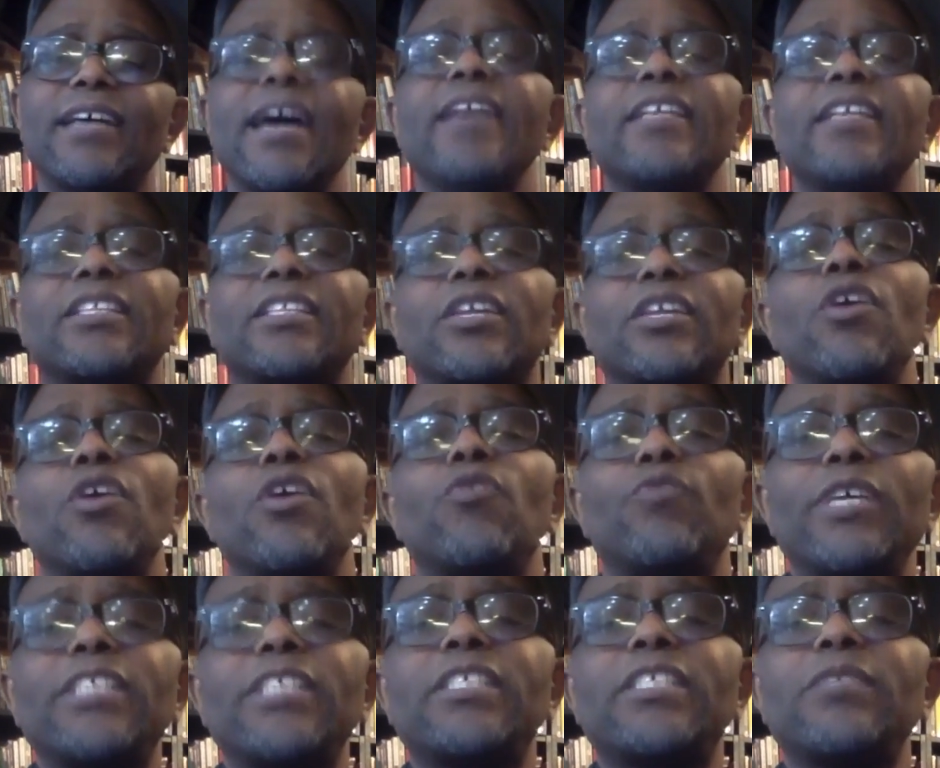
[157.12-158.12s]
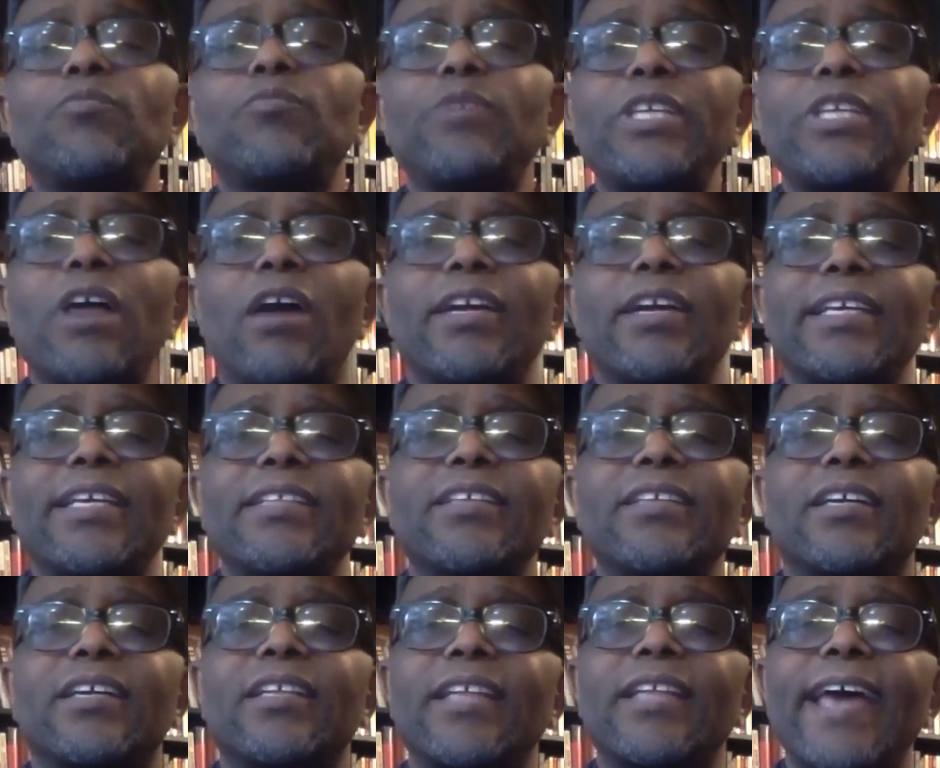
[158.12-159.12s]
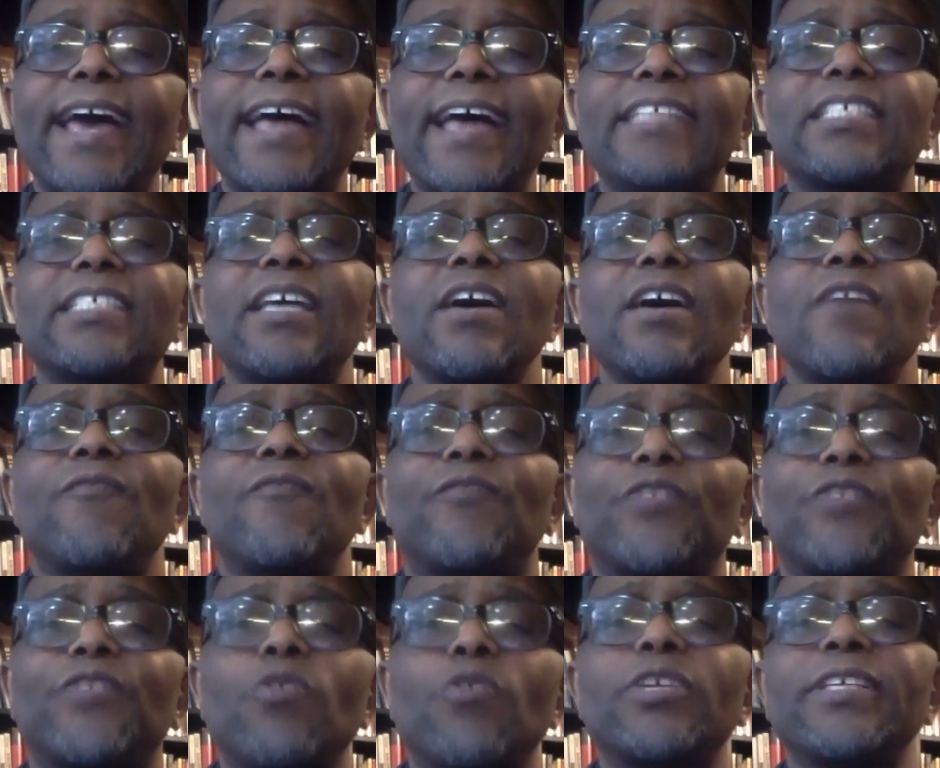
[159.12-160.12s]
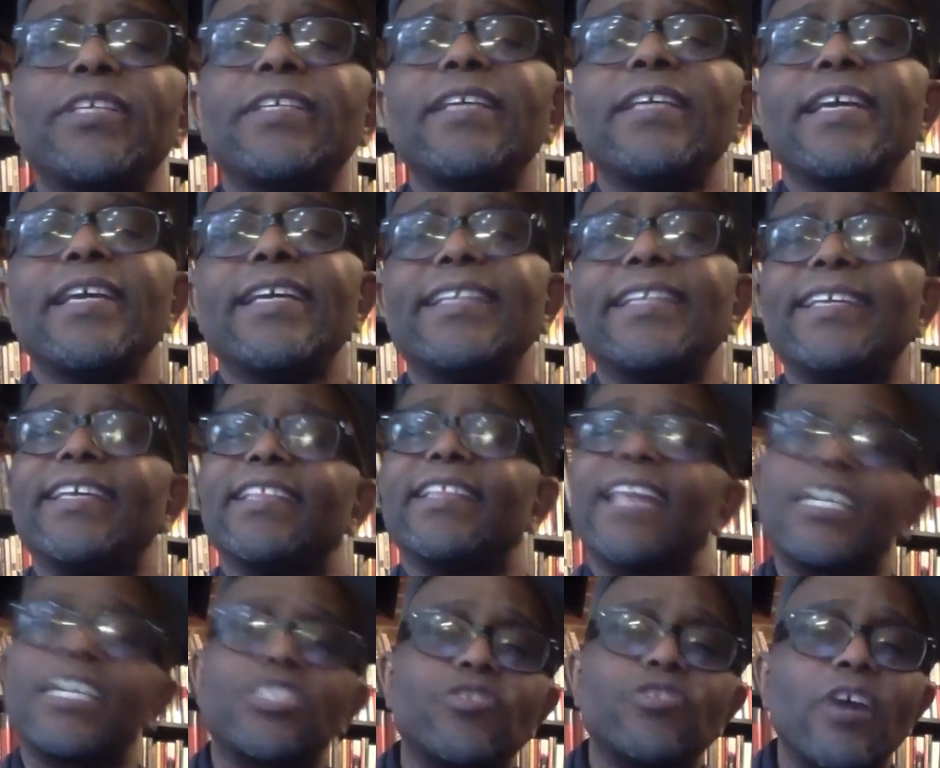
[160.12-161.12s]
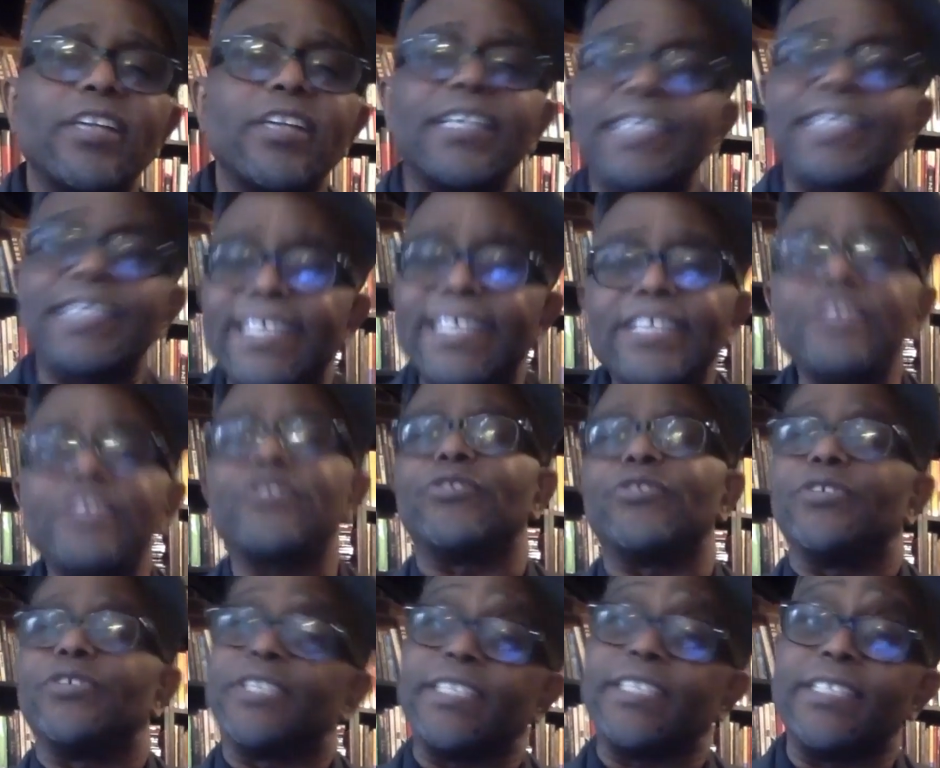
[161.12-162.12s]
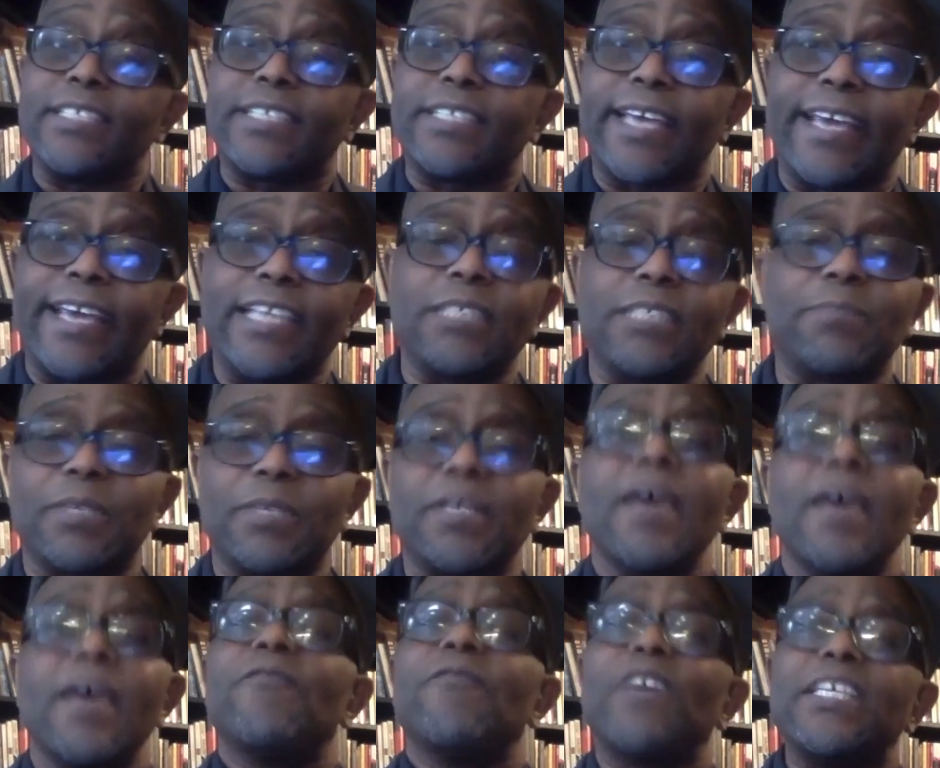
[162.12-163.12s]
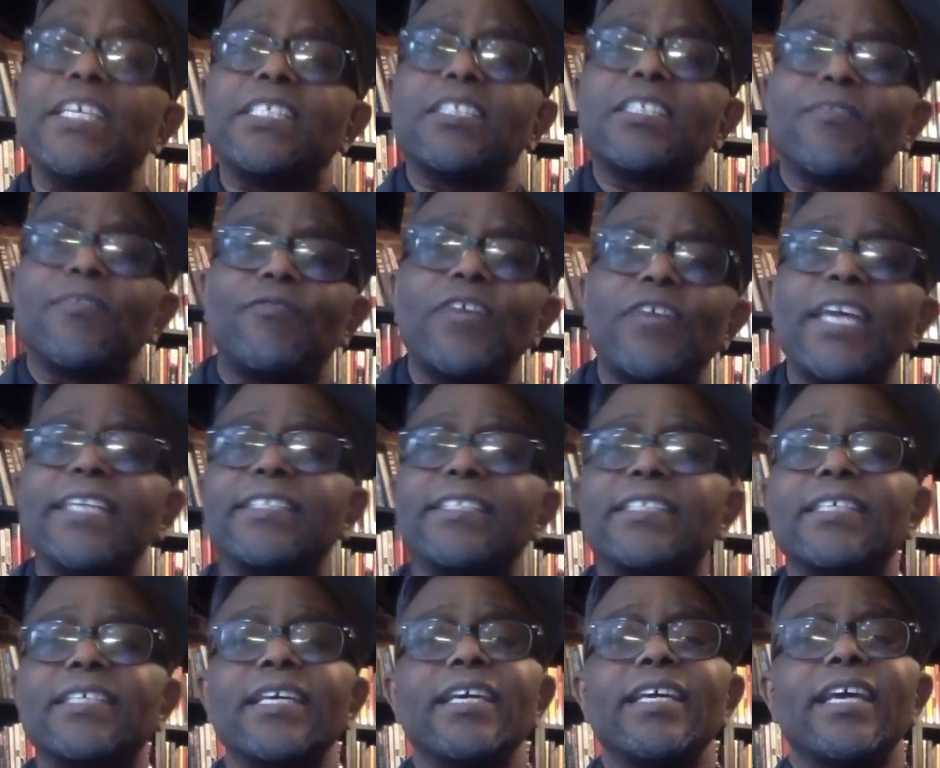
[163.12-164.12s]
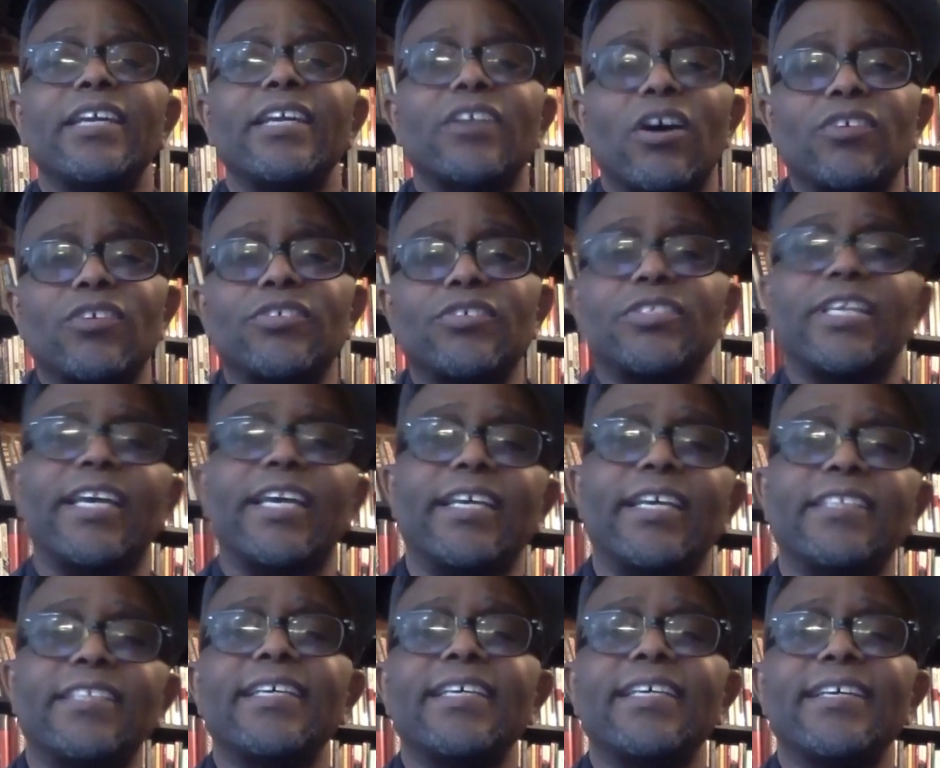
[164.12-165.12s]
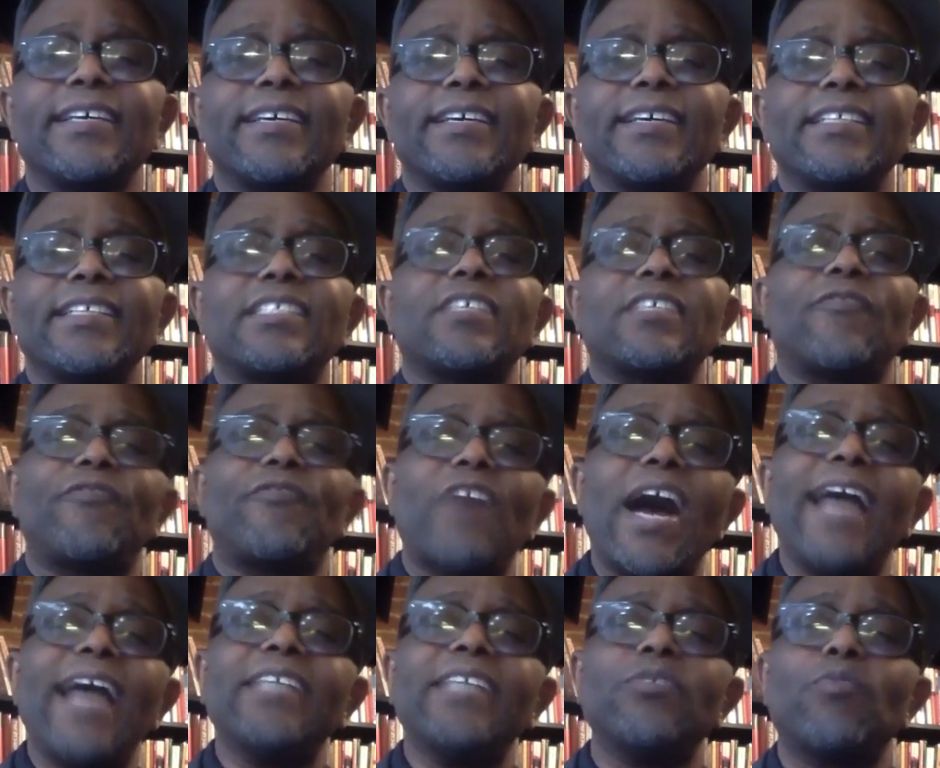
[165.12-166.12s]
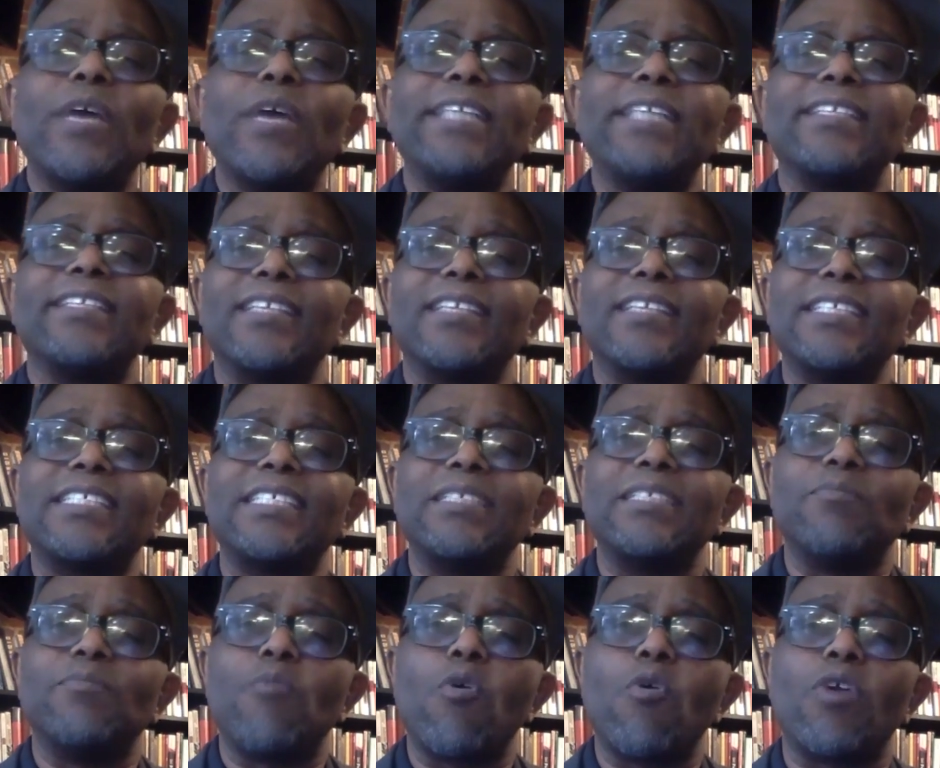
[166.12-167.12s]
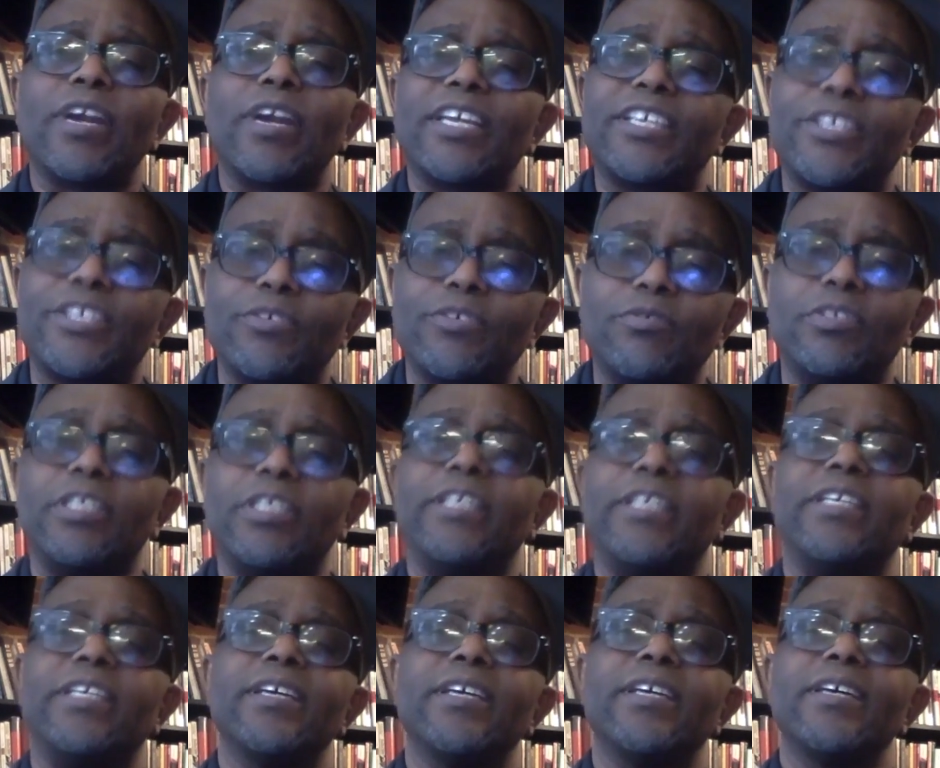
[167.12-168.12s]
that the reason we are in the class floating in the electronic ether these days, but face to face in other days, is to find a way to listen more acutely,